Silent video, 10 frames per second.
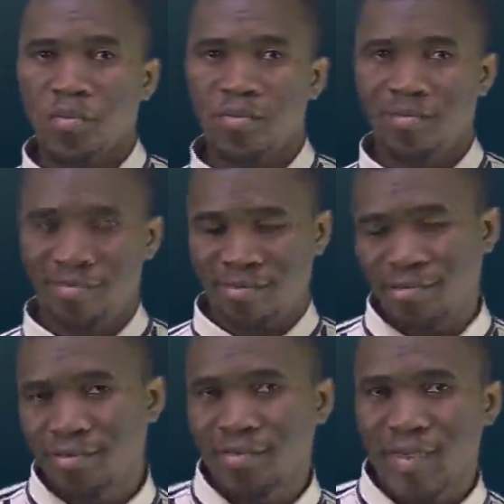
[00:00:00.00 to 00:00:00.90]
Mm -hmm.
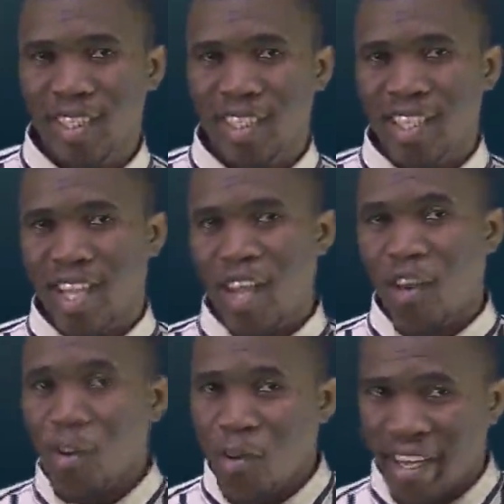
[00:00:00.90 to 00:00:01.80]

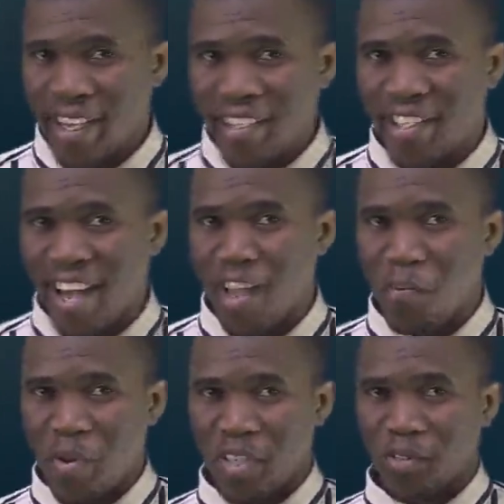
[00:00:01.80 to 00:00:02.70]
Who can try,
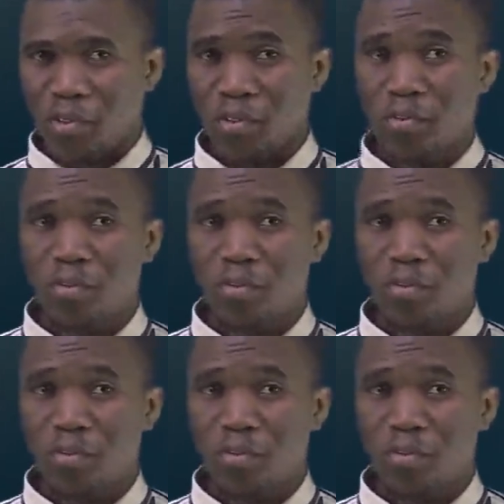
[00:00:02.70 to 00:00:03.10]
please?